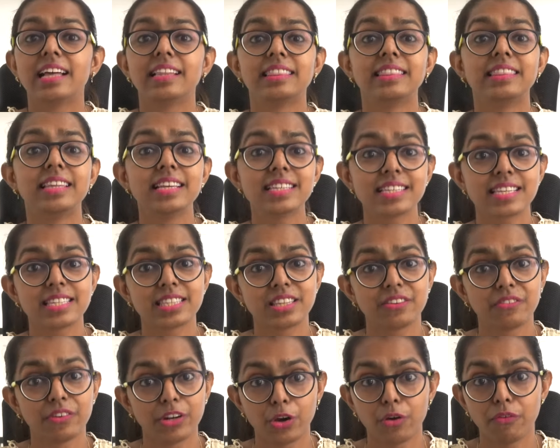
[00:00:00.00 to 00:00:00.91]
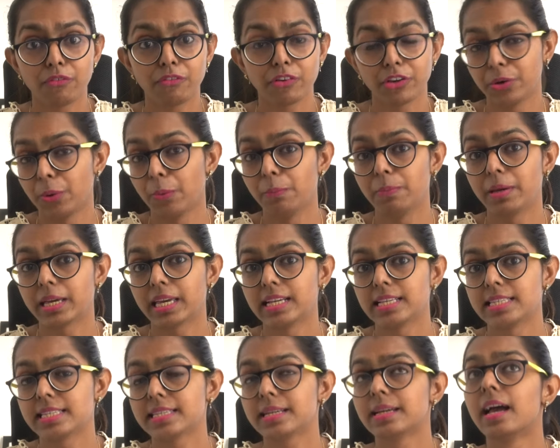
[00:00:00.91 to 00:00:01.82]
this is the video for you,
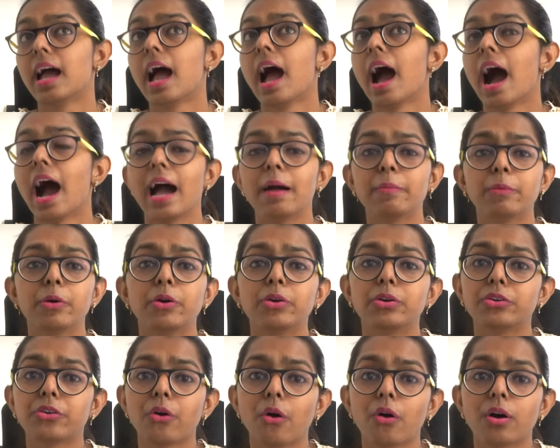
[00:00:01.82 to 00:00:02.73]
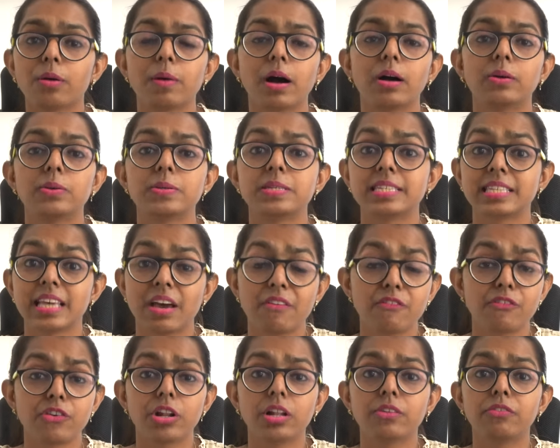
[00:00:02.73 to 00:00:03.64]
because I'm going to talk about
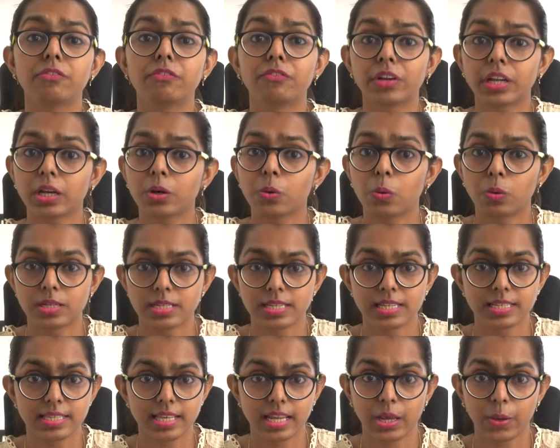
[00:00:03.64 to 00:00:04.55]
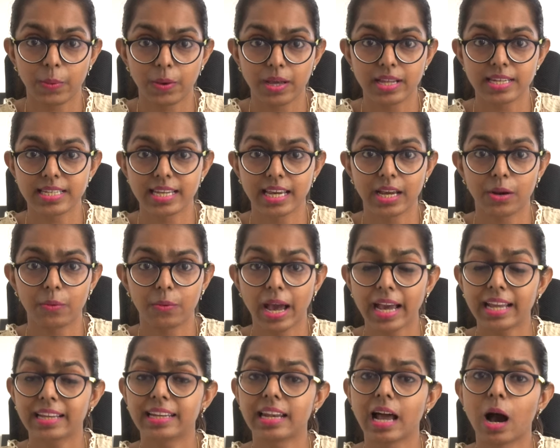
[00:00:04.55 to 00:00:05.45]
several free courses that you can take
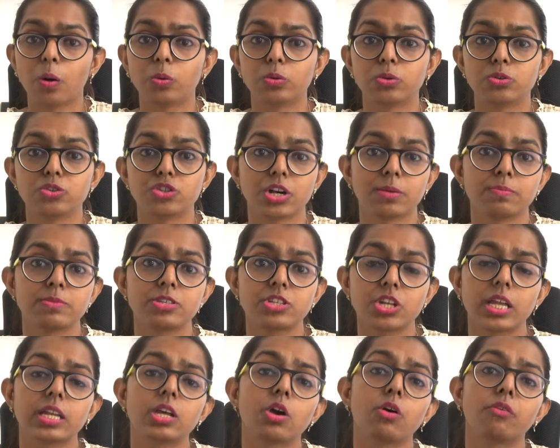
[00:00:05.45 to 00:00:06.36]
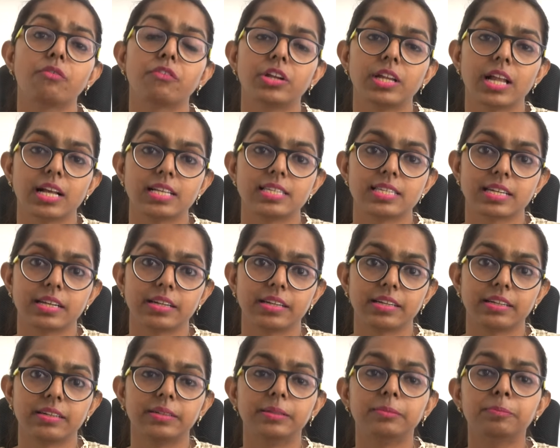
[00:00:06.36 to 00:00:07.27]
right now to jumpstart your freelance
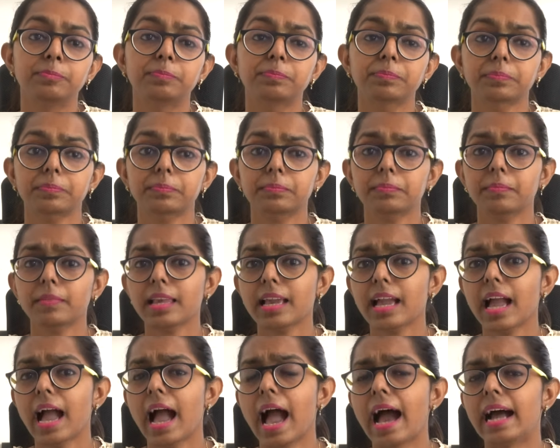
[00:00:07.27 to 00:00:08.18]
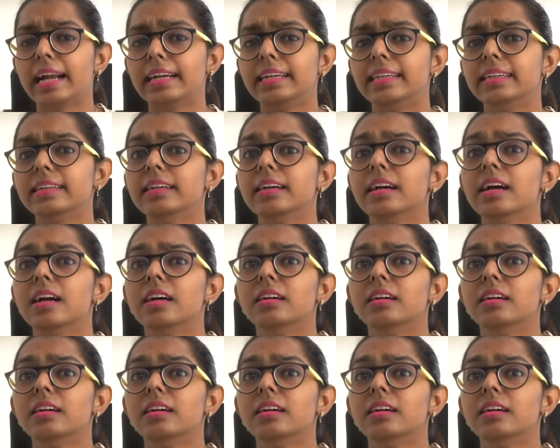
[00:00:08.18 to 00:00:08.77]
career. And